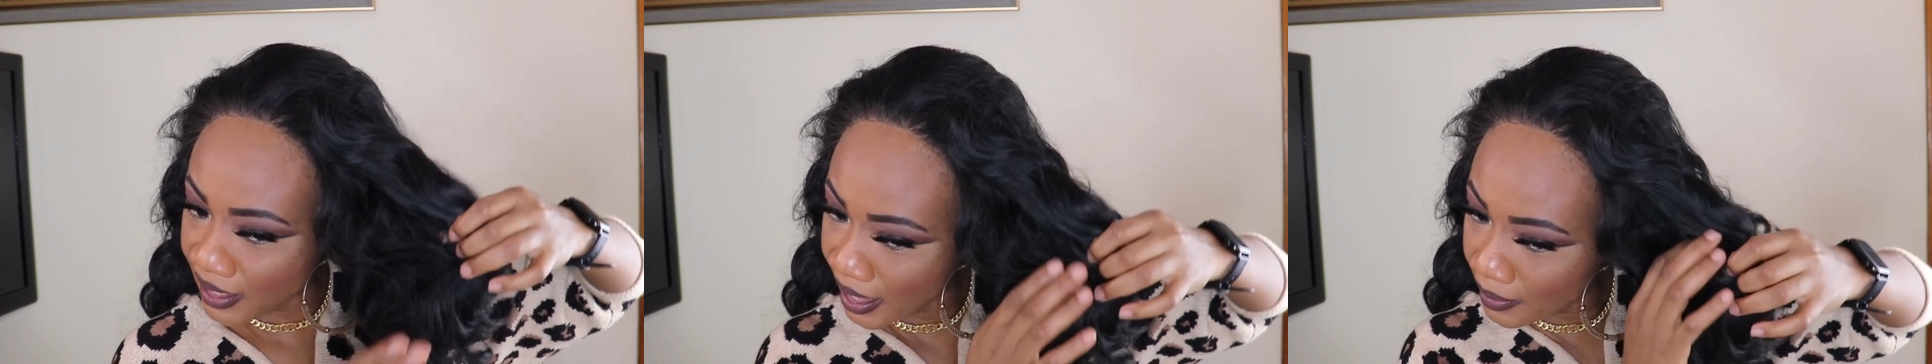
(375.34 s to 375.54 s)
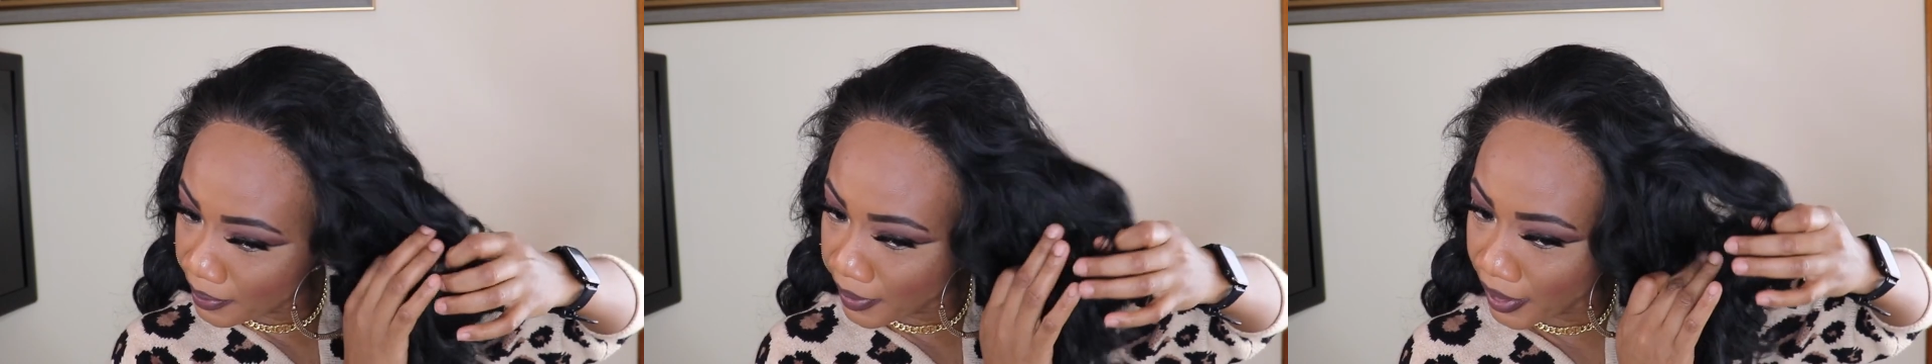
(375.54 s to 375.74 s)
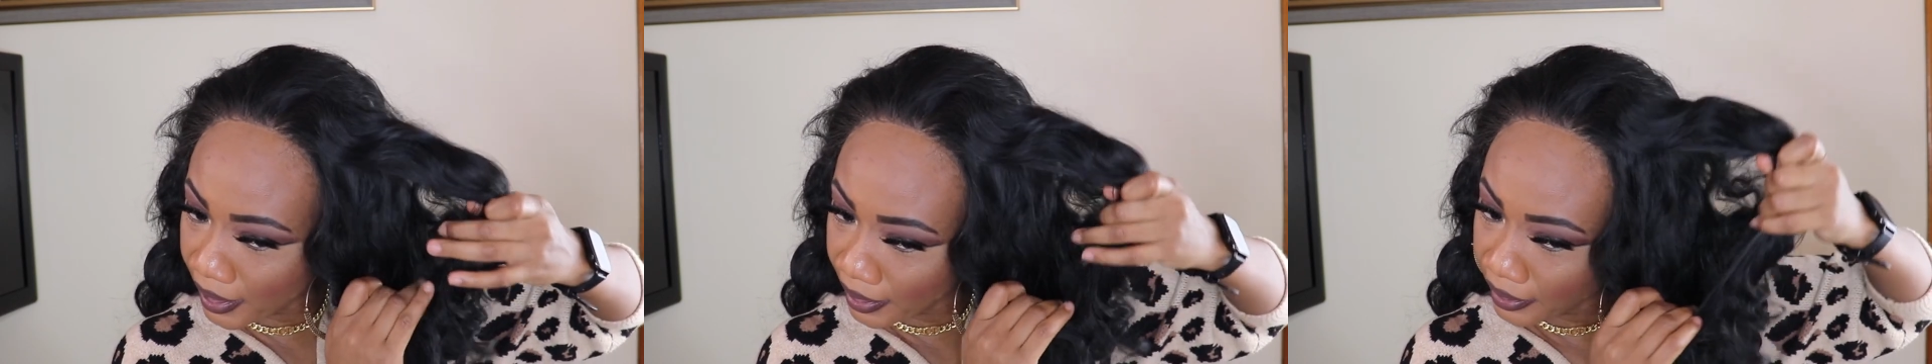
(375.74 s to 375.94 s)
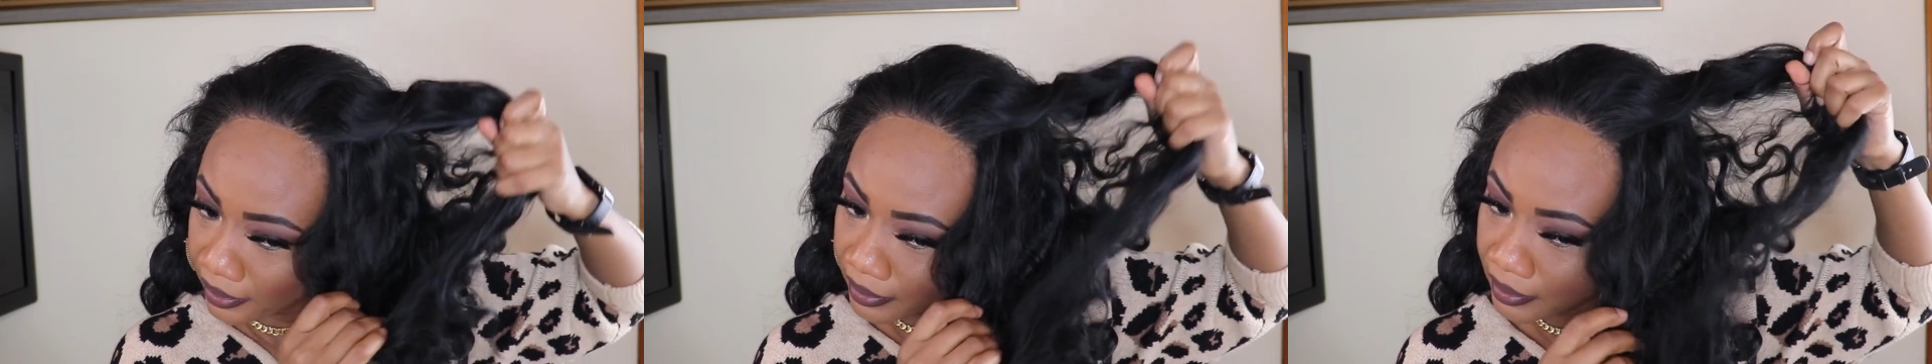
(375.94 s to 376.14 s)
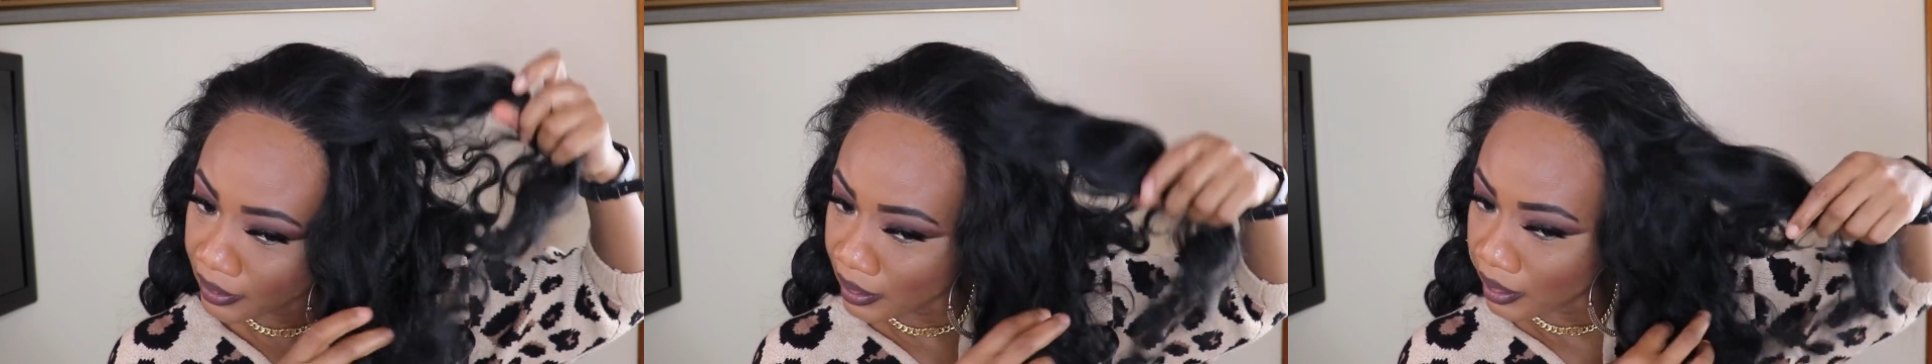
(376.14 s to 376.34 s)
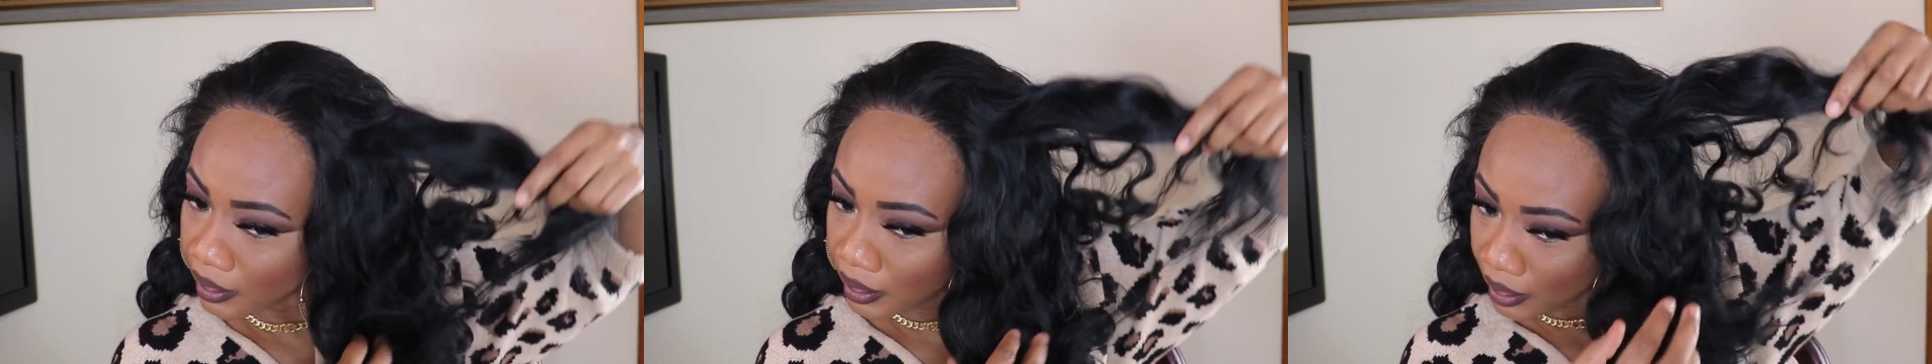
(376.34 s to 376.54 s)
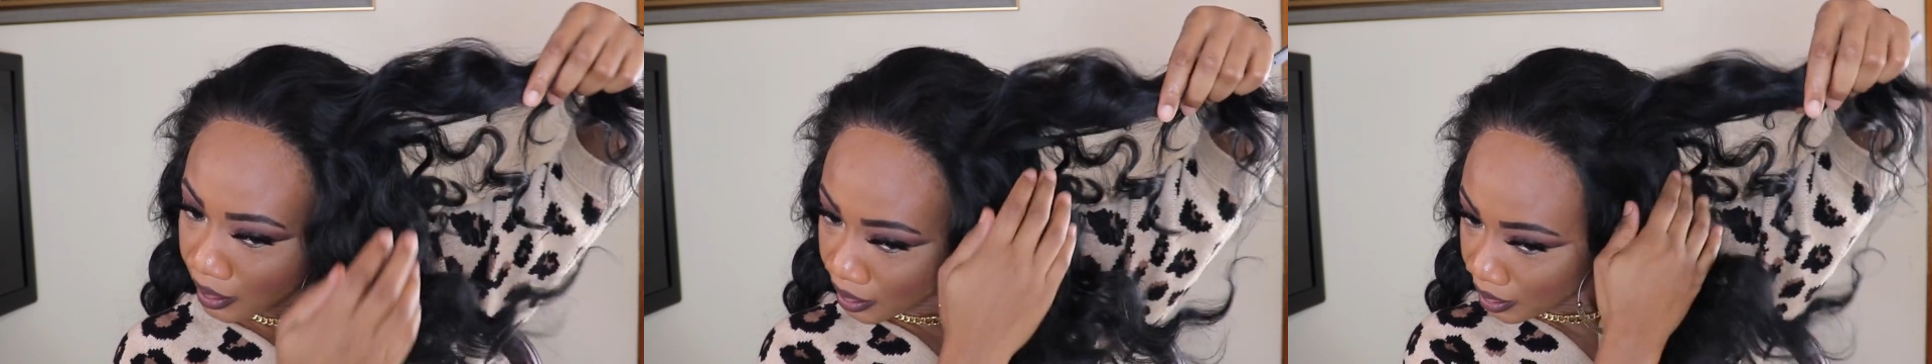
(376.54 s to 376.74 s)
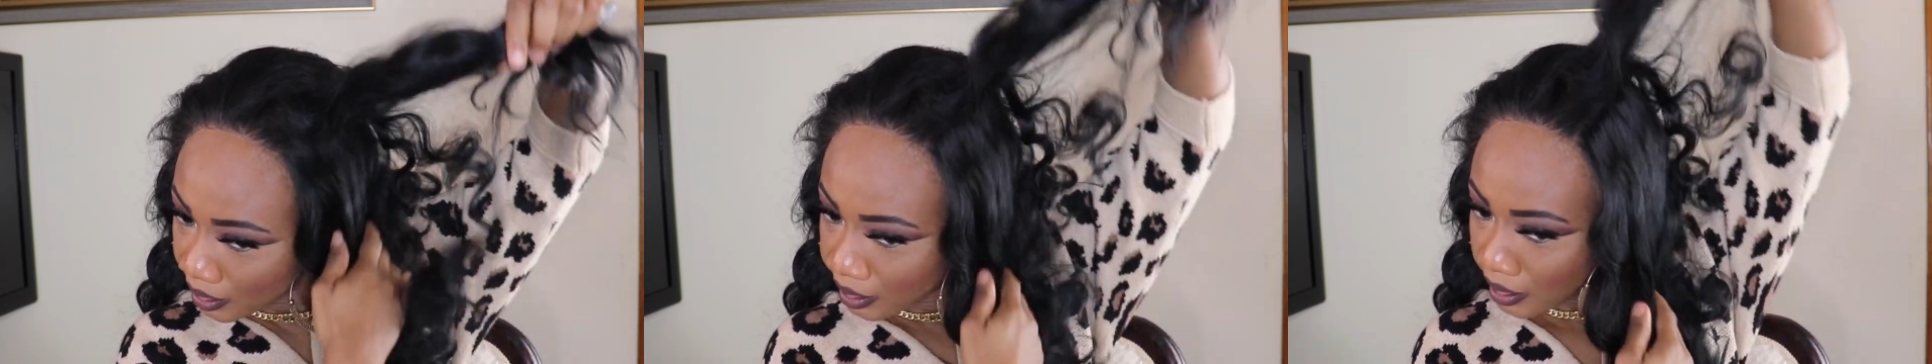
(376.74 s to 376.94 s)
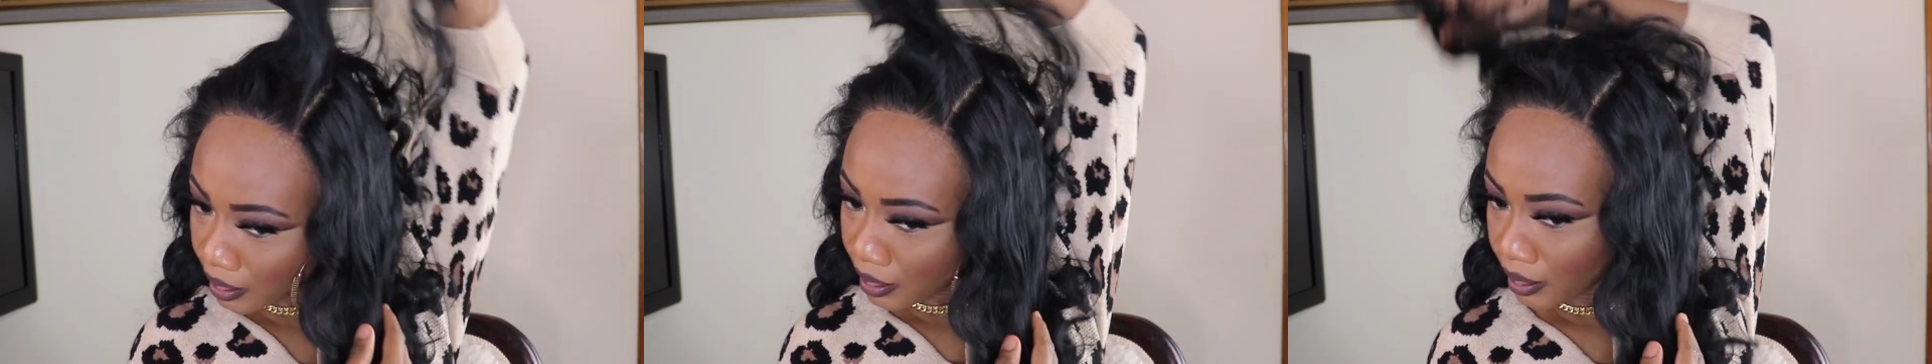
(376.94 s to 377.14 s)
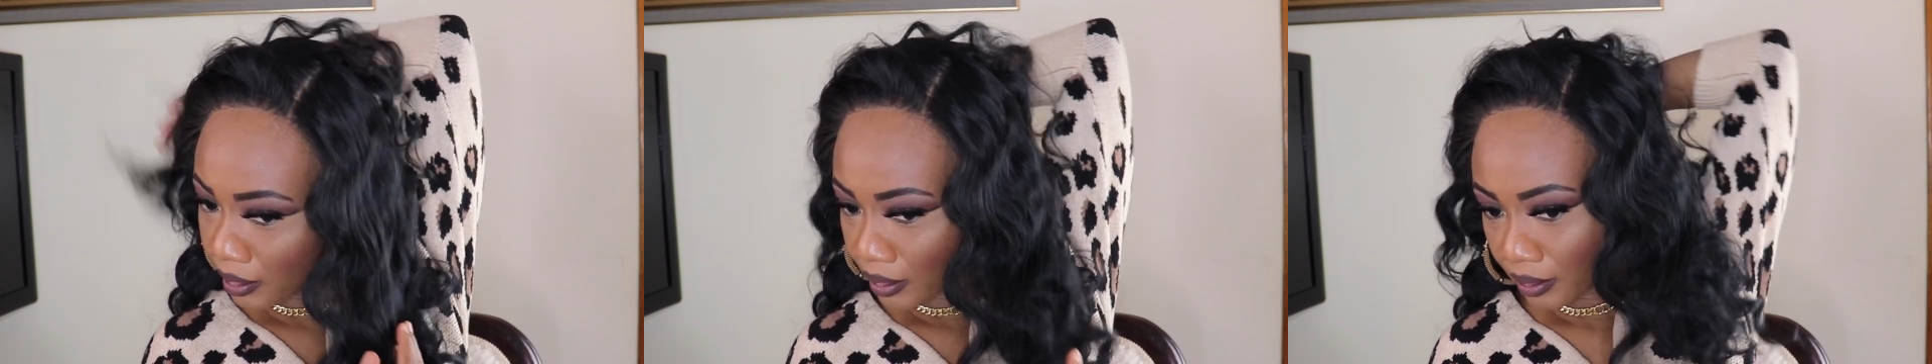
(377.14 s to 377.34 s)
side part,
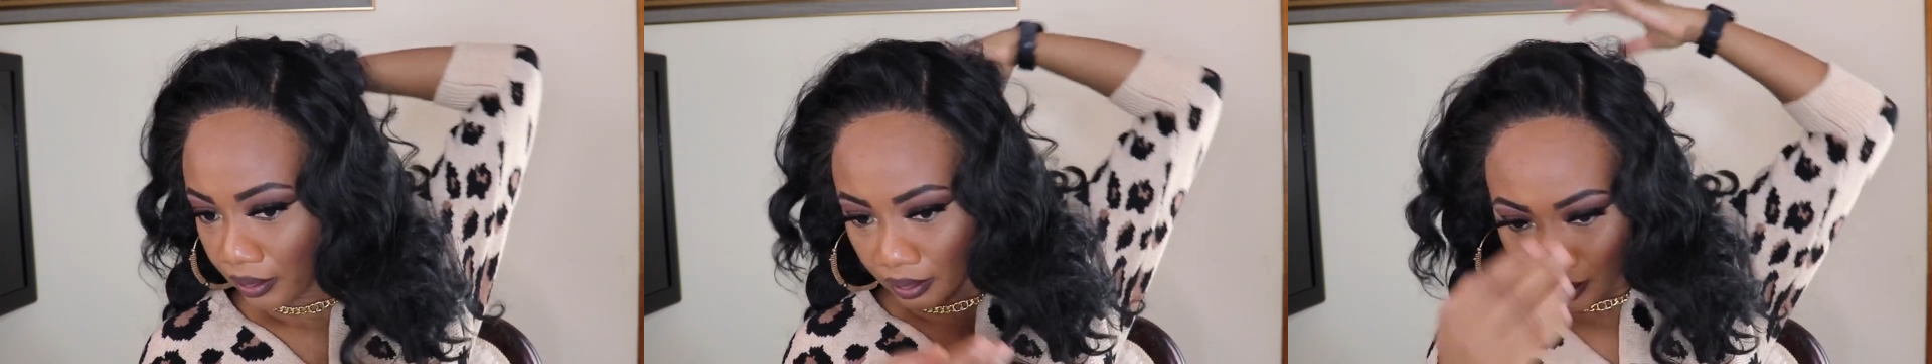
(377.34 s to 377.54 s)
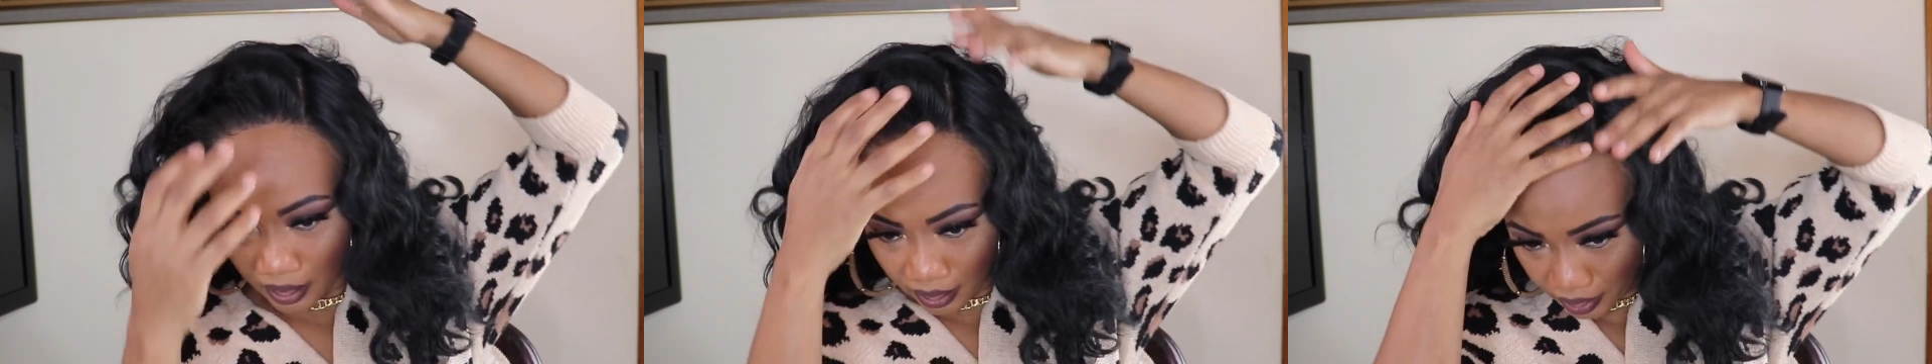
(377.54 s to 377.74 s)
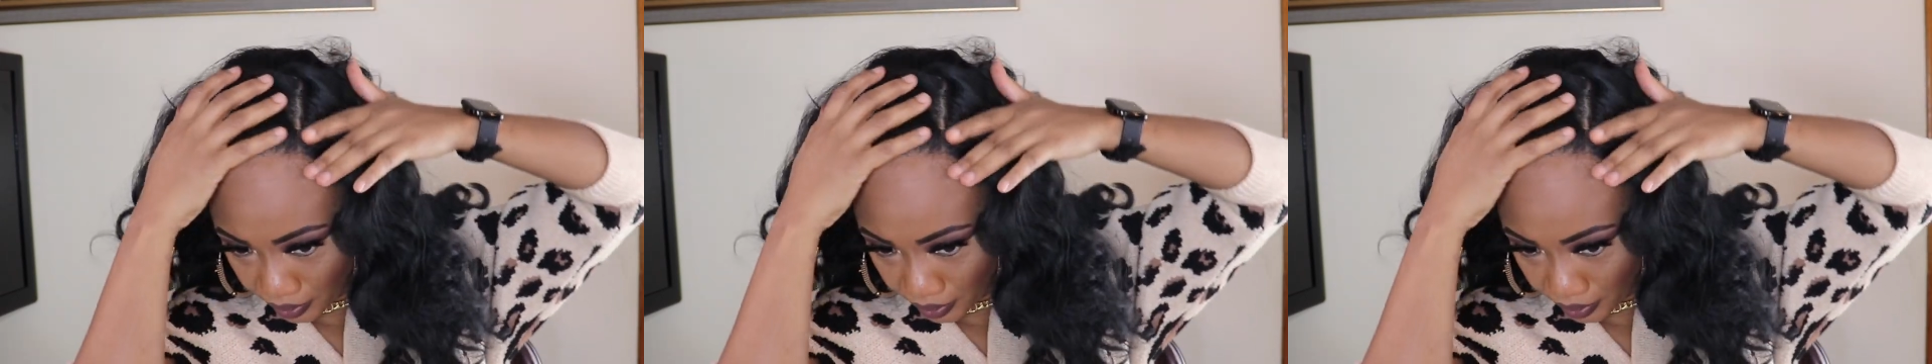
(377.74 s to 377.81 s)
you can